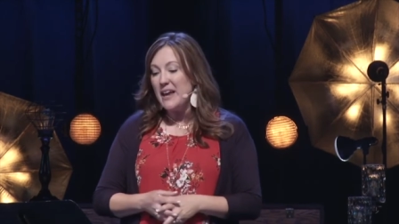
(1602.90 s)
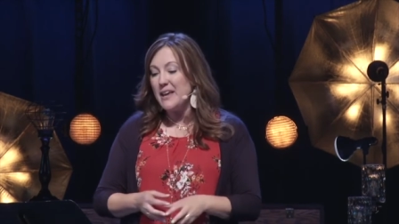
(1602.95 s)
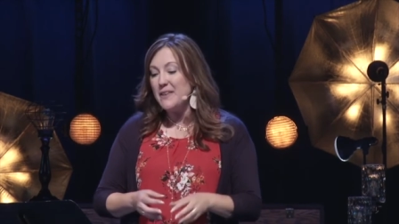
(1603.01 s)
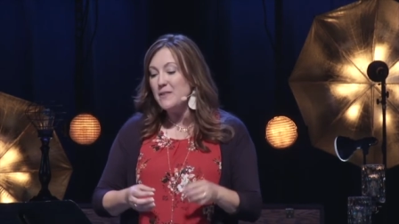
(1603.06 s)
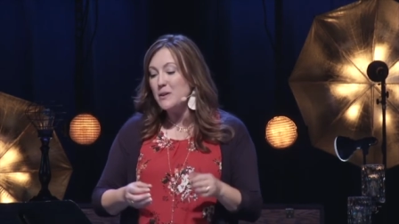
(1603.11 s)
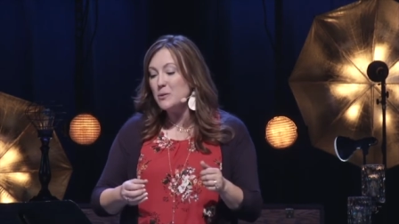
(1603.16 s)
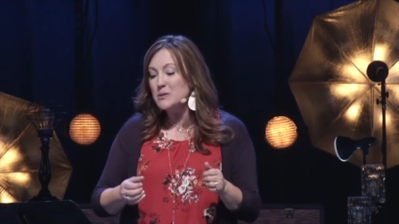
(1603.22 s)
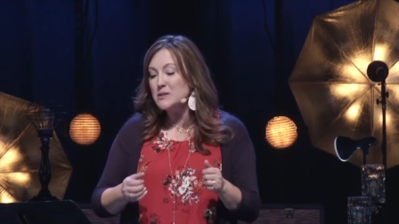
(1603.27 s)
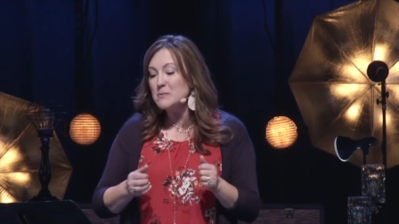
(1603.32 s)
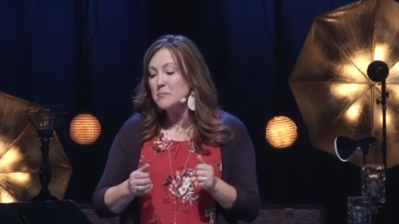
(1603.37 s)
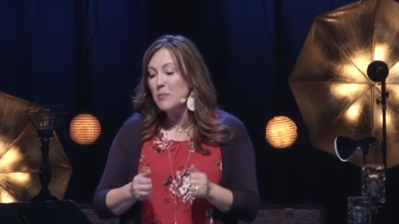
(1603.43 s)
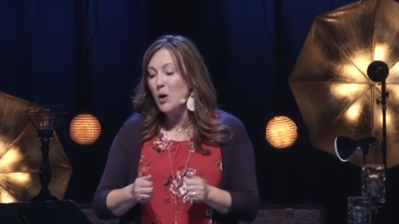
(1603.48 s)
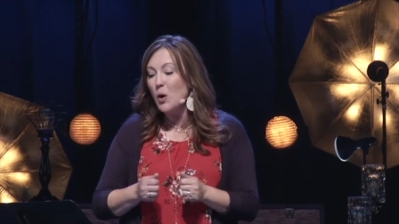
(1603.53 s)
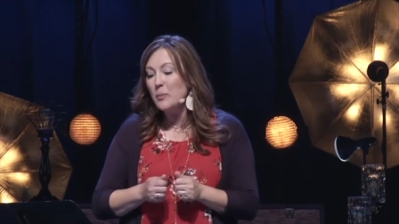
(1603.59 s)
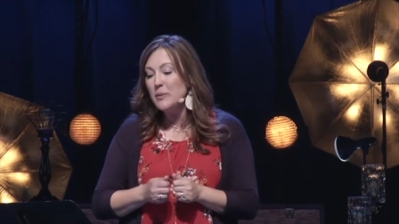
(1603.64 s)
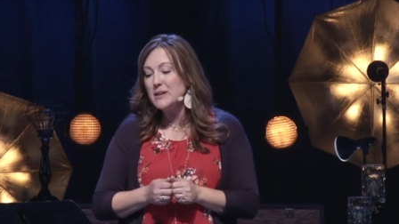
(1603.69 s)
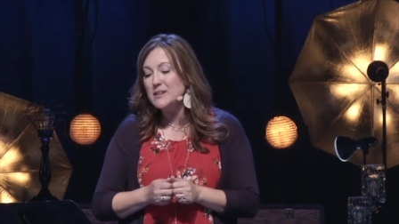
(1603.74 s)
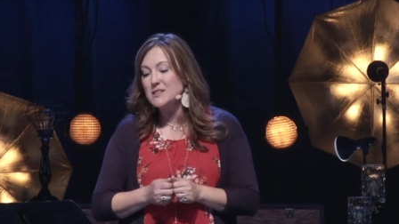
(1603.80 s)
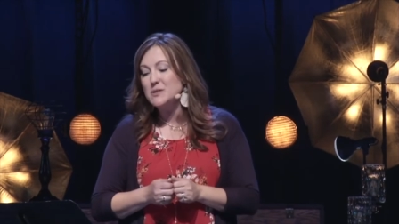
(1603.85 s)
In those
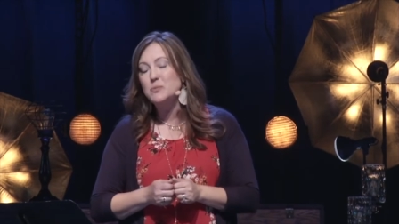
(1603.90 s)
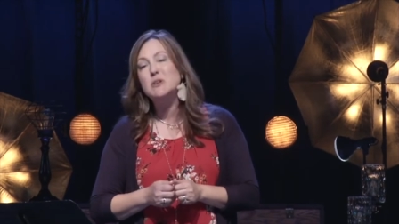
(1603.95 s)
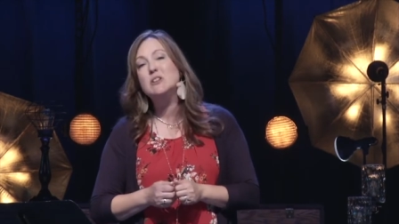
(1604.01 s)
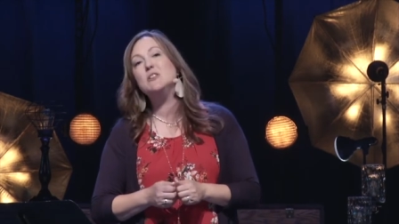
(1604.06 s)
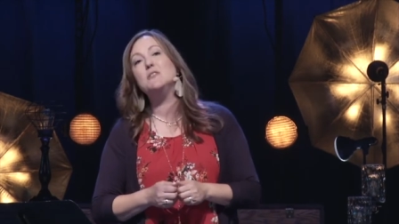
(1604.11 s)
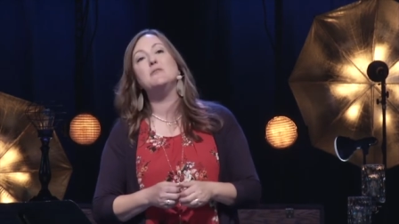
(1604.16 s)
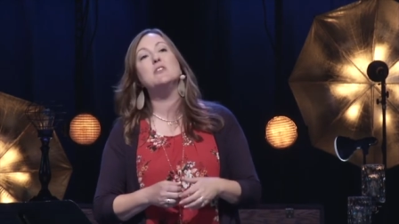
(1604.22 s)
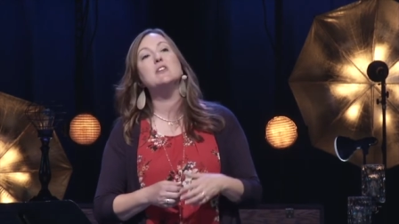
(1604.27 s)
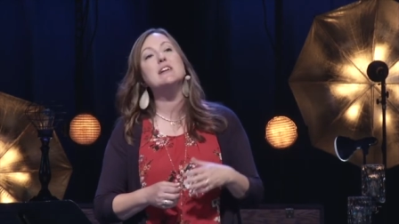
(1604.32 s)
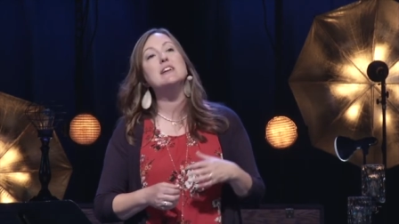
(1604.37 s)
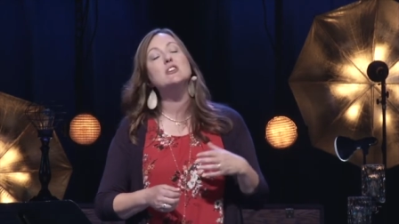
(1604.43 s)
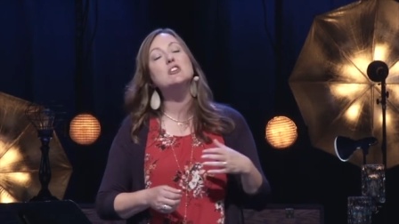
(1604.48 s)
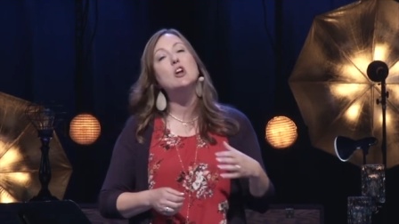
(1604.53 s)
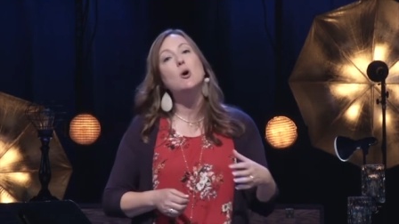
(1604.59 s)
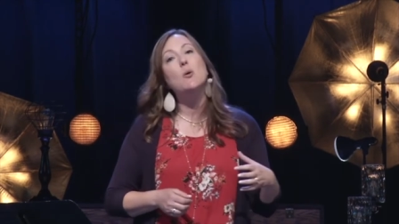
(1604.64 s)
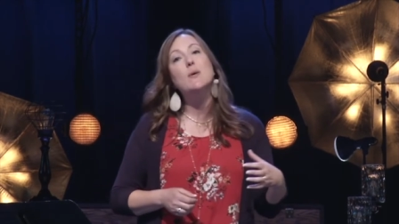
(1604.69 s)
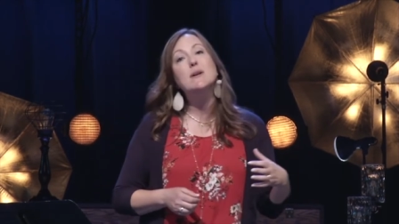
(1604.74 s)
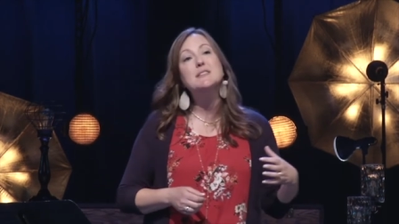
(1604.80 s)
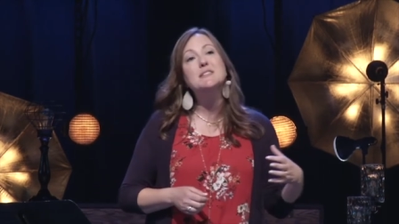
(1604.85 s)
moments when you feel like
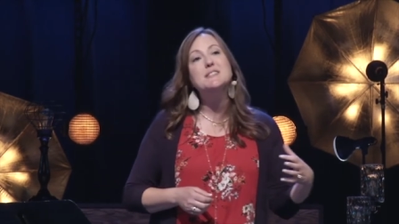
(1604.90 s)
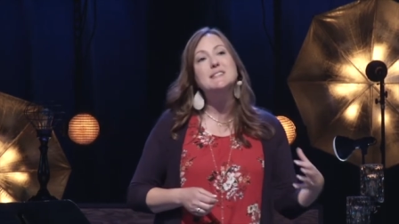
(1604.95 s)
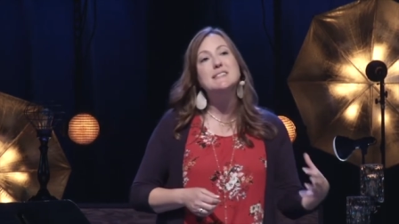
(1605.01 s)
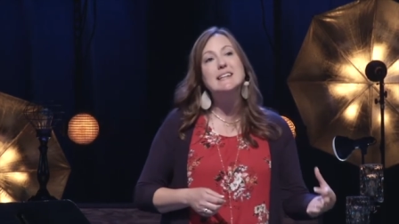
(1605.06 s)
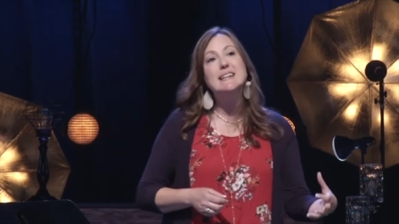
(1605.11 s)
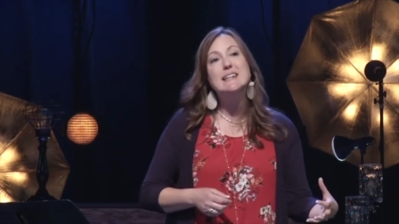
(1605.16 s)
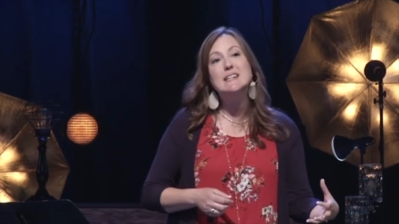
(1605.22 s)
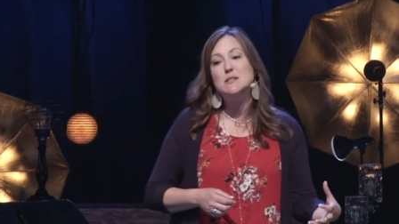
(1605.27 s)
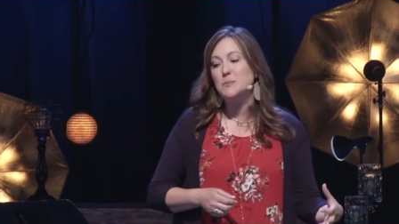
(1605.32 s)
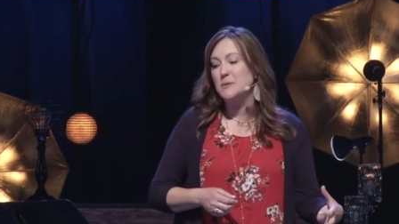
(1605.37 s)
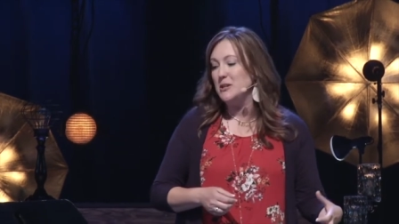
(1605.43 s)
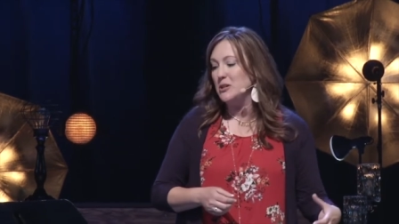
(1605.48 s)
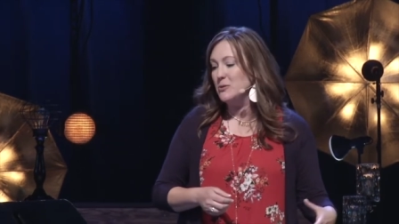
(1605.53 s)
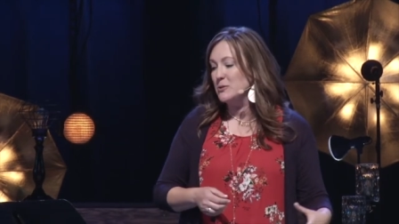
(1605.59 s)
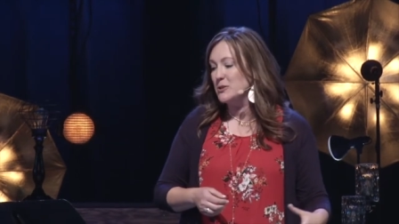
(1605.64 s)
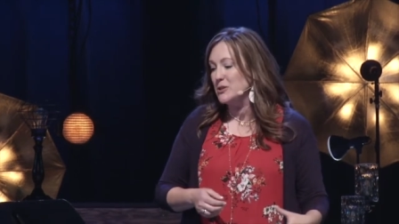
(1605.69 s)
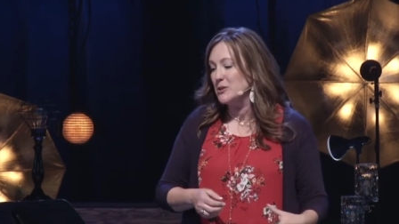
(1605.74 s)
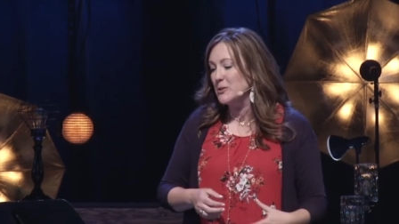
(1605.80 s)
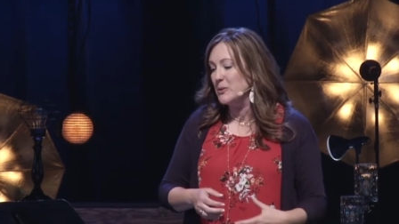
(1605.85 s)
no one sees what
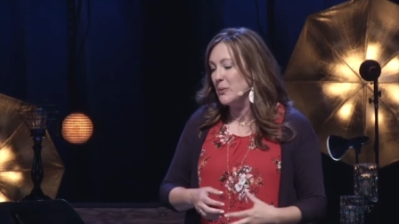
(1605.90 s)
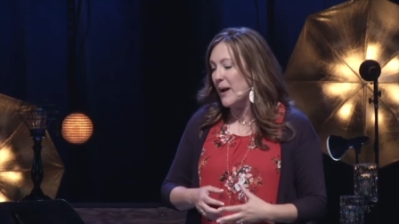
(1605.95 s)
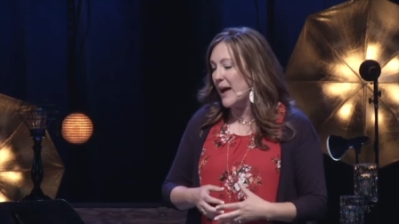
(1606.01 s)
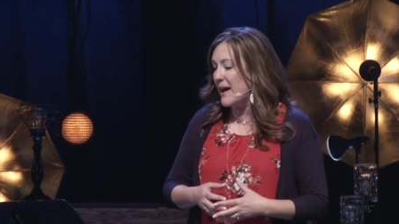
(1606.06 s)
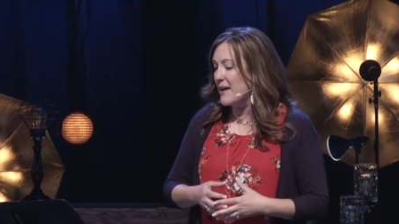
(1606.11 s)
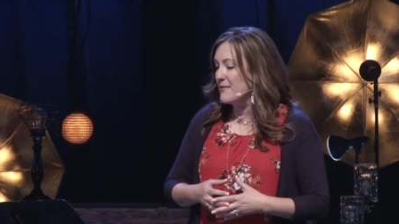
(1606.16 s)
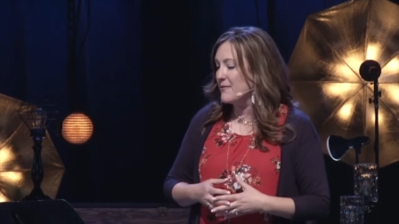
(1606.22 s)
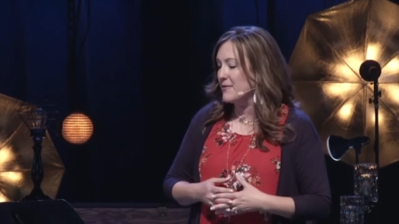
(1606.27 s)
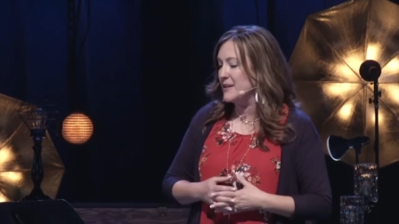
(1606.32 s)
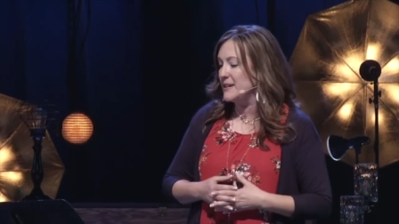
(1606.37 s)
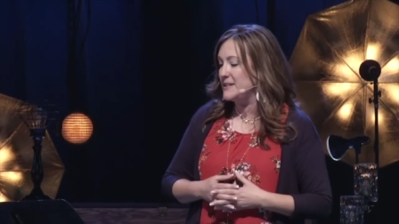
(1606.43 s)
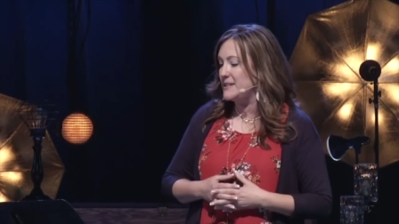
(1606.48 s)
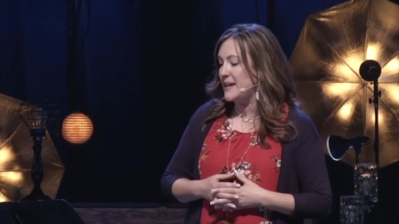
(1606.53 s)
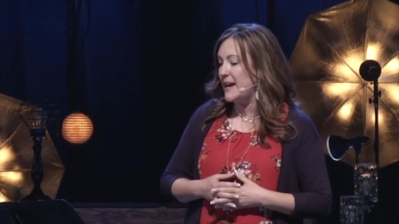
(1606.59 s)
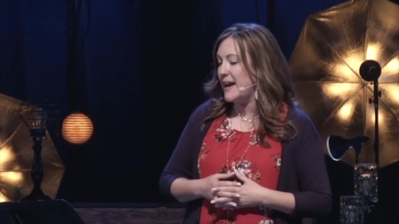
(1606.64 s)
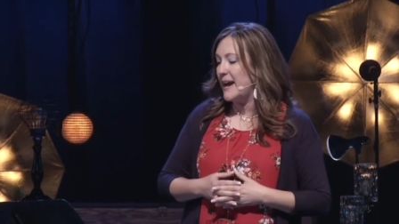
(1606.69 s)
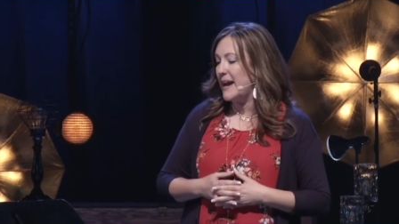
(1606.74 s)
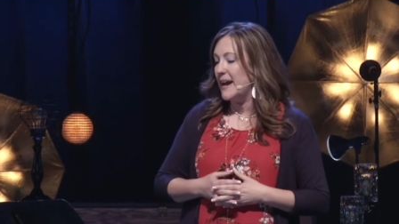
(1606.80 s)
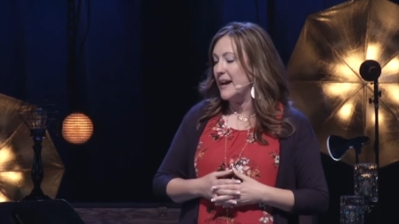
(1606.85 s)
you do every
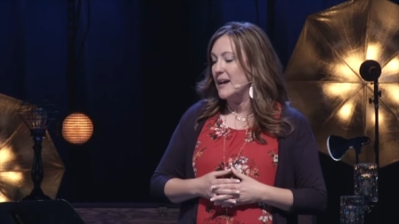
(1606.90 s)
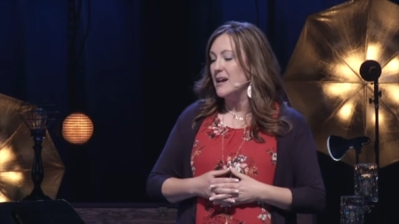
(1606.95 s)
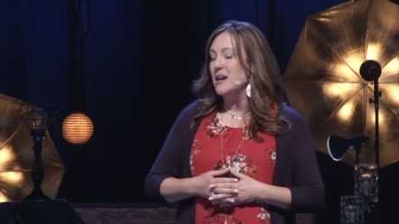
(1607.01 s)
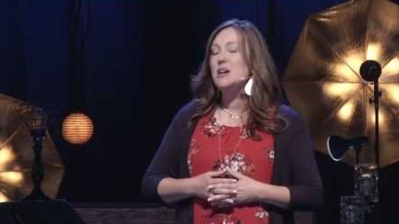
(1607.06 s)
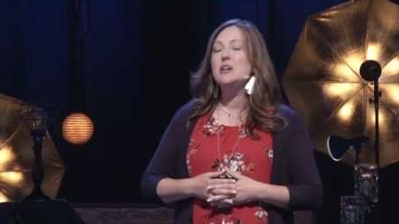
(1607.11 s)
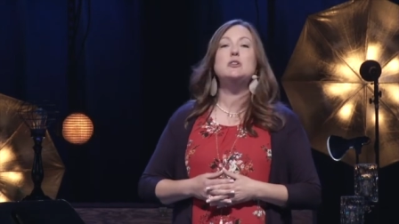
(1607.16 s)
day,